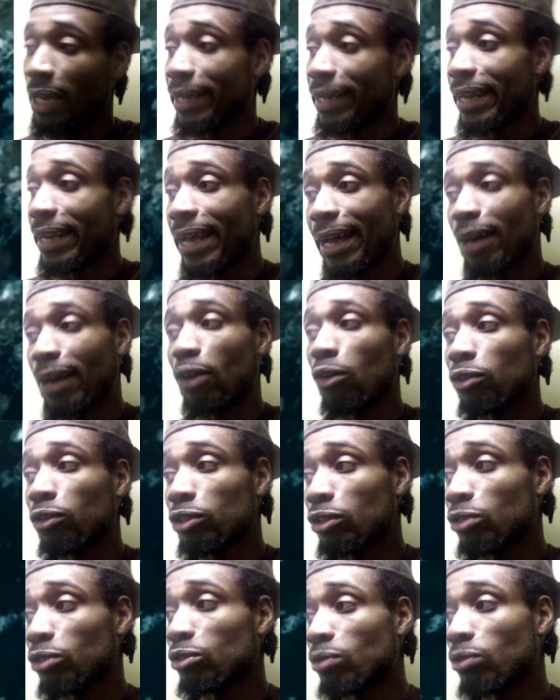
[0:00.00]
Now,
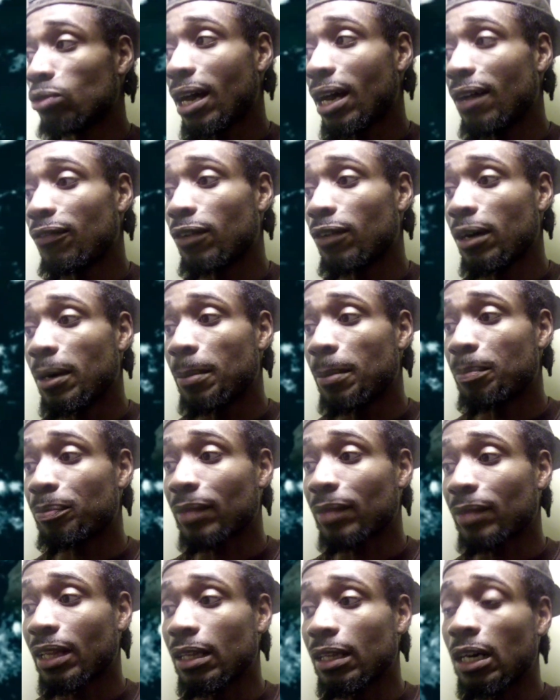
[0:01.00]
also you have
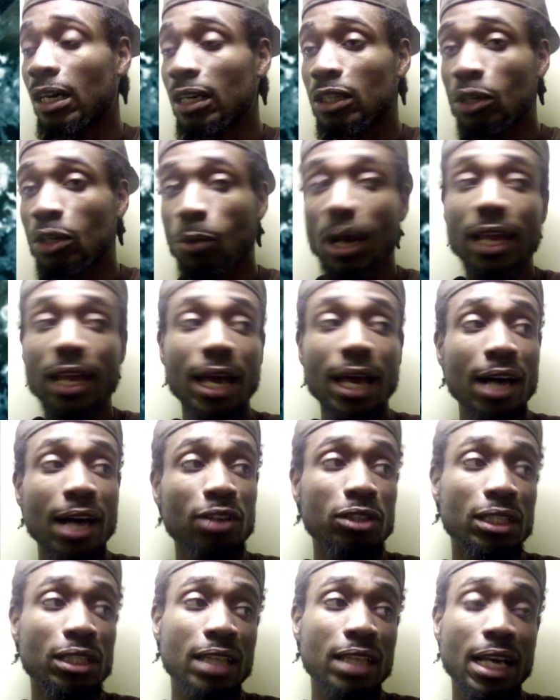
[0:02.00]
the White
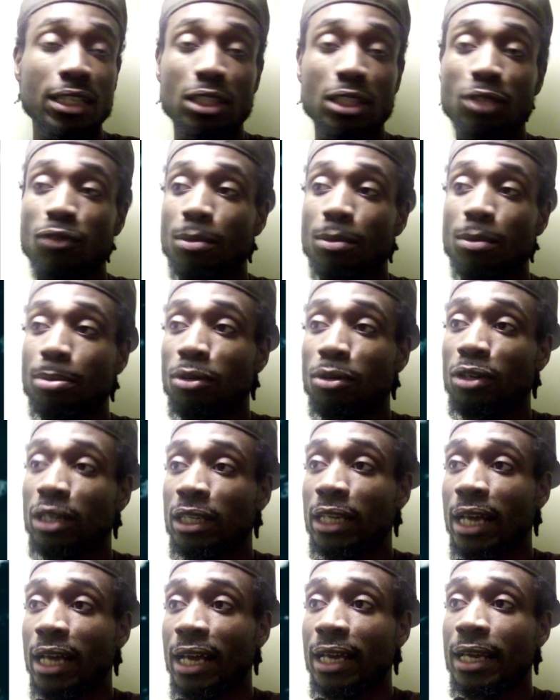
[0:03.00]
House is actually
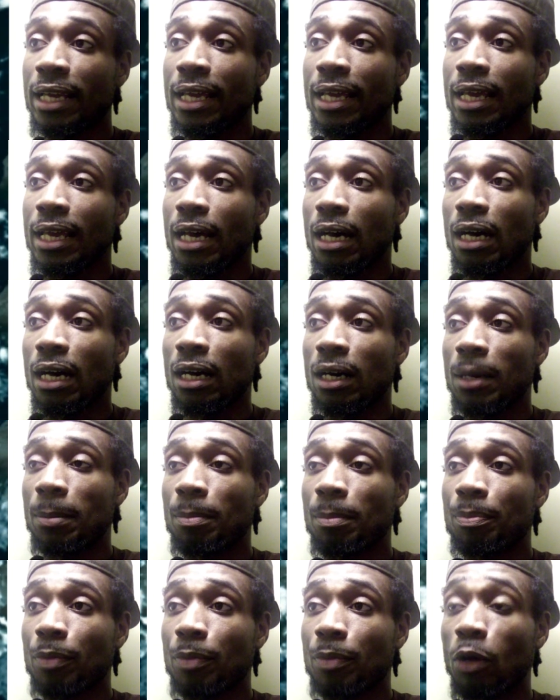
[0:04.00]
reporting that,
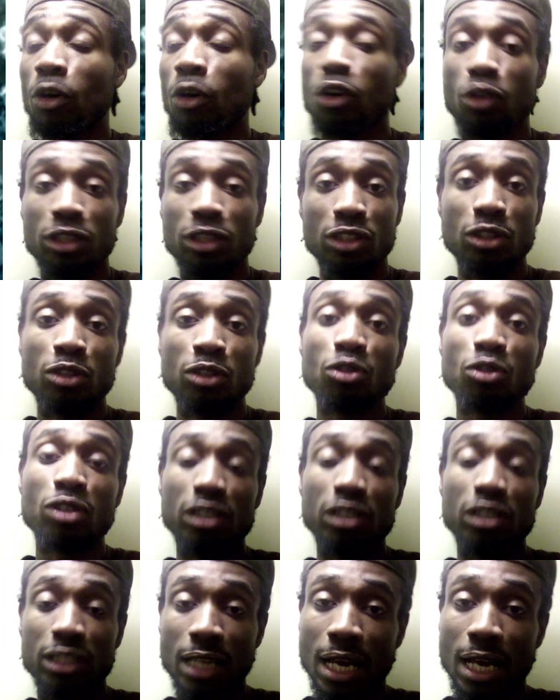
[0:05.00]
according to the New
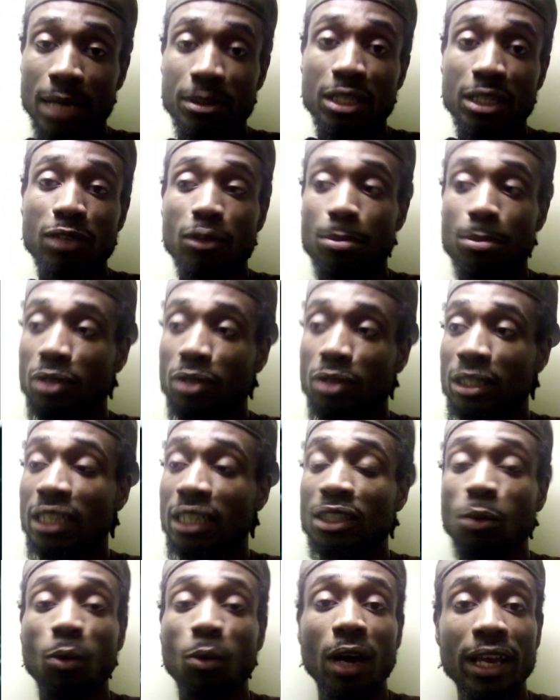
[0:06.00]
York Times, they're reporting that
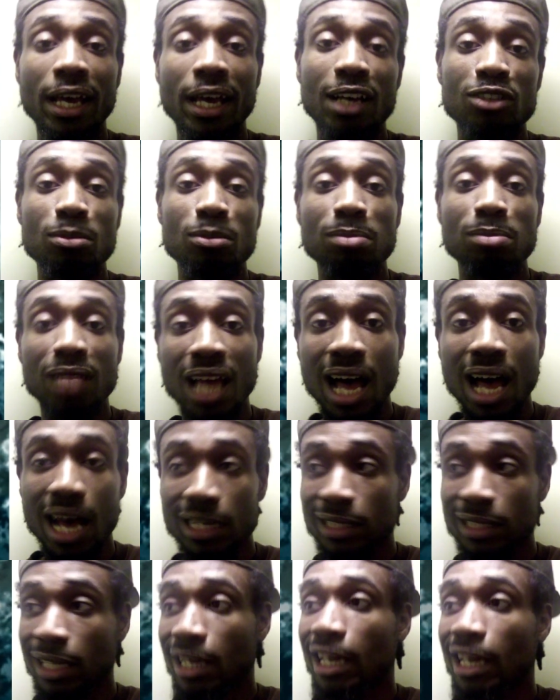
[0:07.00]
the White House
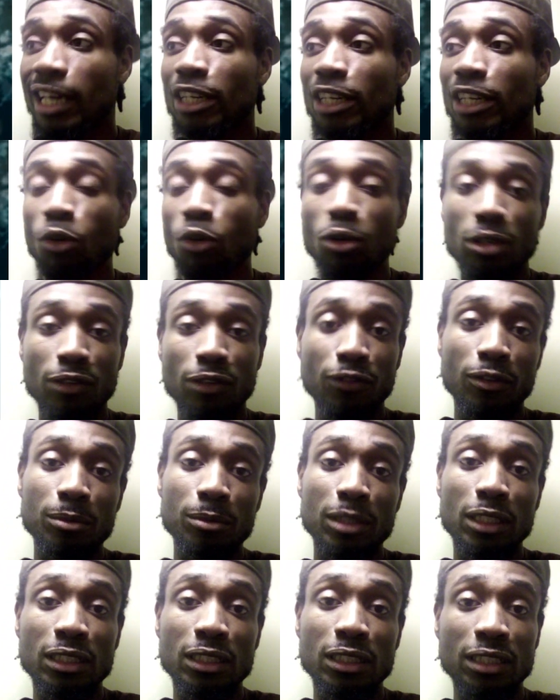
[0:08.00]
blocked an order from
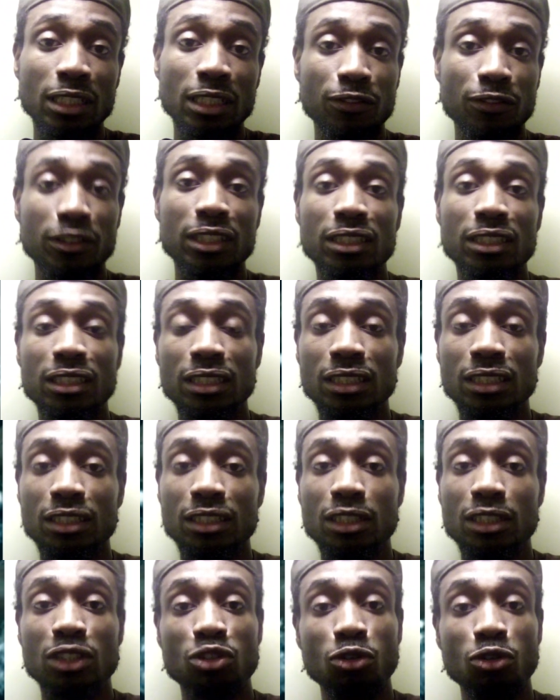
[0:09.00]
the Center for Disease
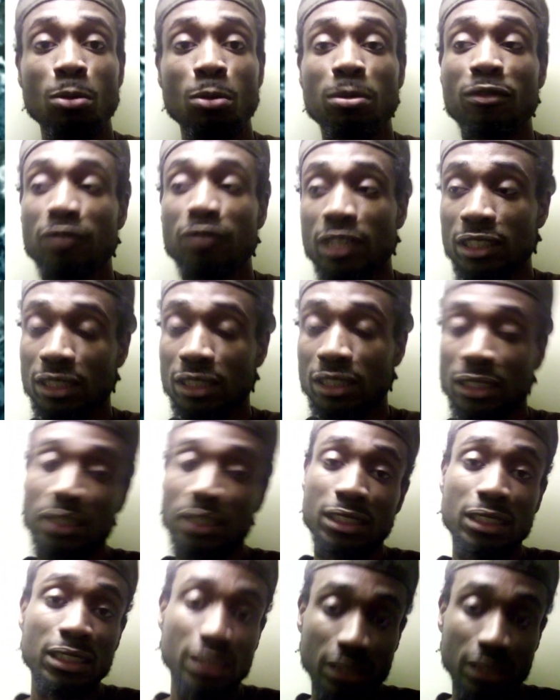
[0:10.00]
Control and Prevention, the
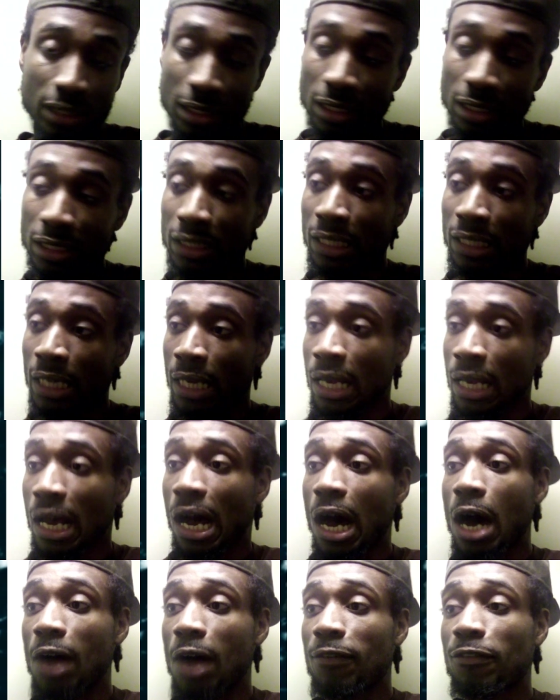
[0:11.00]
CDC,
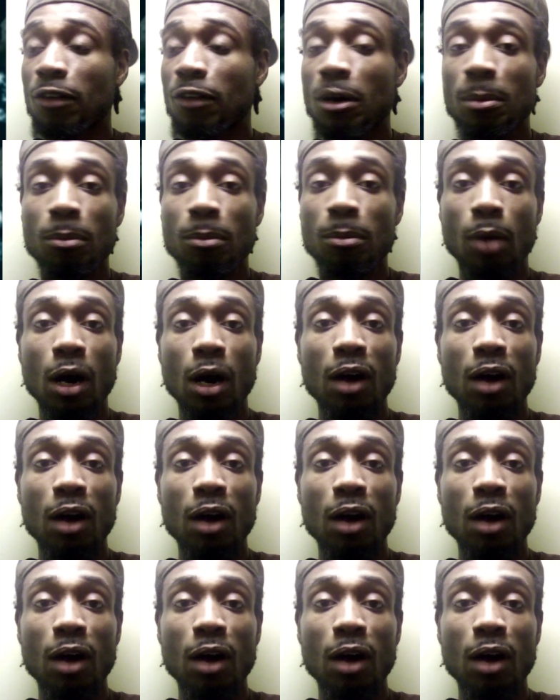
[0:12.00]
from